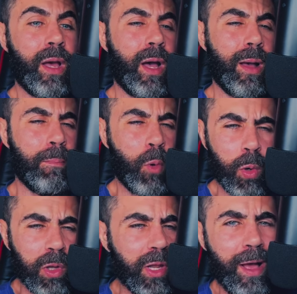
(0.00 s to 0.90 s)
uh,
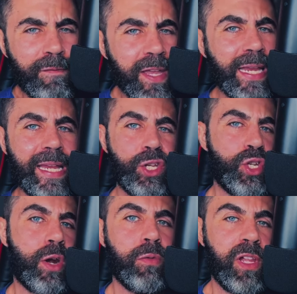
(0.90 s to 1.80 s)
more loving in
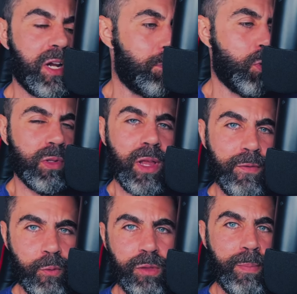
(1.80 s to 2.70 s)
general. Like I'm more
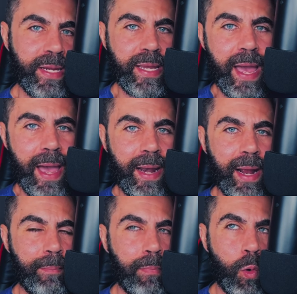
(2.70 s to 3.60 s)
loving with my cat.
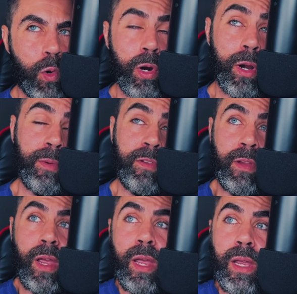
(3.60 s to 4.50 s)
I'm more, I would
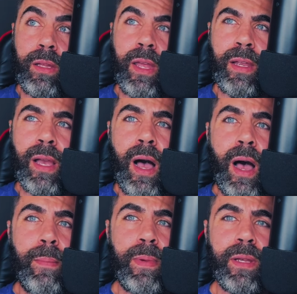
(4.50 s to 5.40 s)
say, like
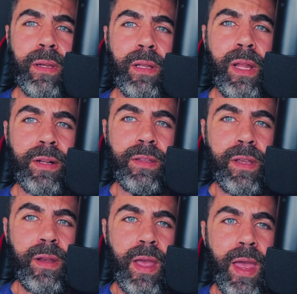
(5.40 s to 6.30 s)
calm and
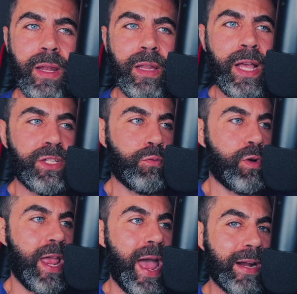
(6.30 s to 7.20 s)
collected and less
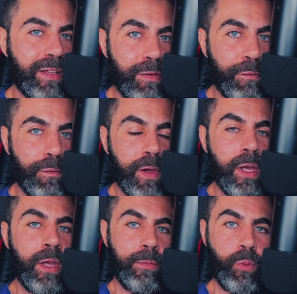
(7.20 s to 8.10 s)
reactive
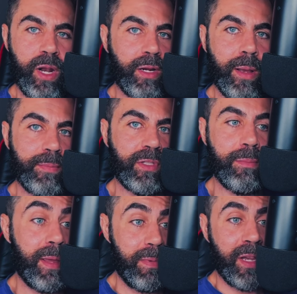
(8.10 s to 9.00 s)
when it comes to
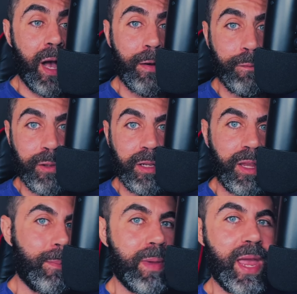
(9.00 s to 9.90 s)
maybe conflict
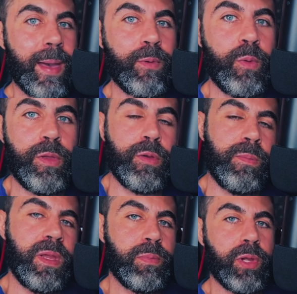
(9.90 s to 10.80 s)
that may happen with other
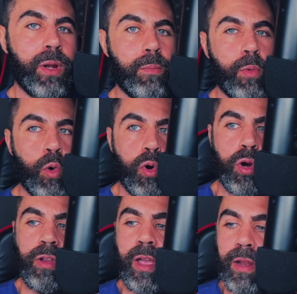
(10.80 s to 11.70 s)
people. And I'm
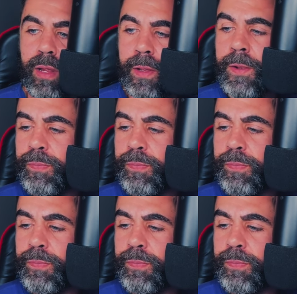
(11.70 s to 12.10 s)
more kind of,